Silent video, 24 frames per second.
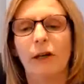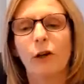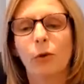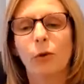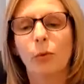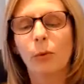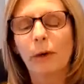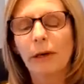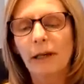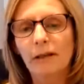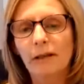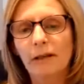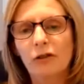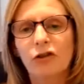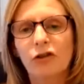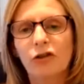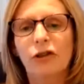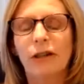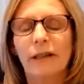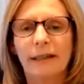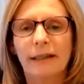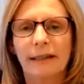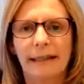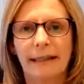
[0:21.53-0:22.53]
We are
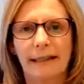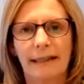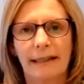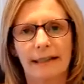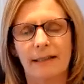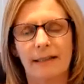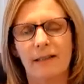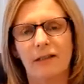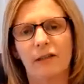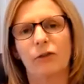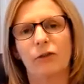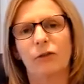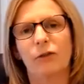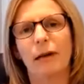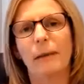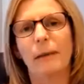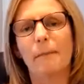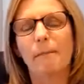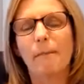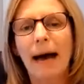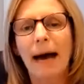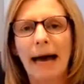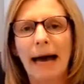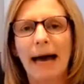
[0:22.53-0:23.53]
trying to
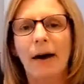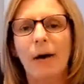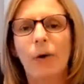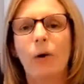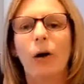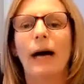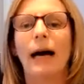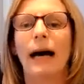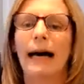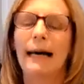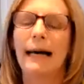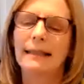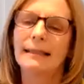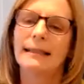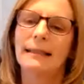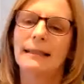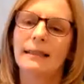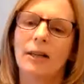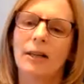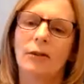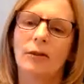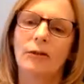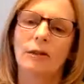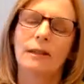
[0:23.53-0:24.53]
empower asset
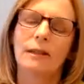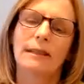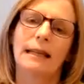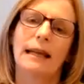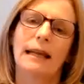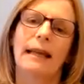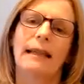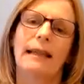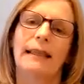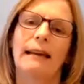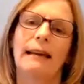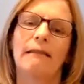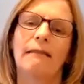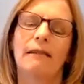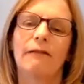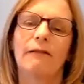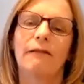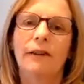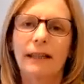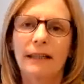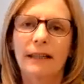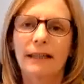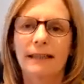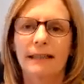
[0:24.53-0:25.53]
owners and their
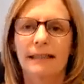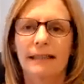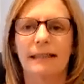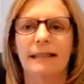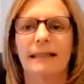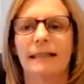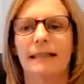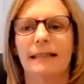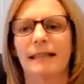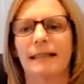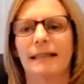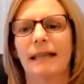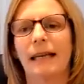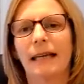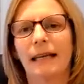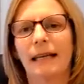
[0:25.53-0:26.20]
advisors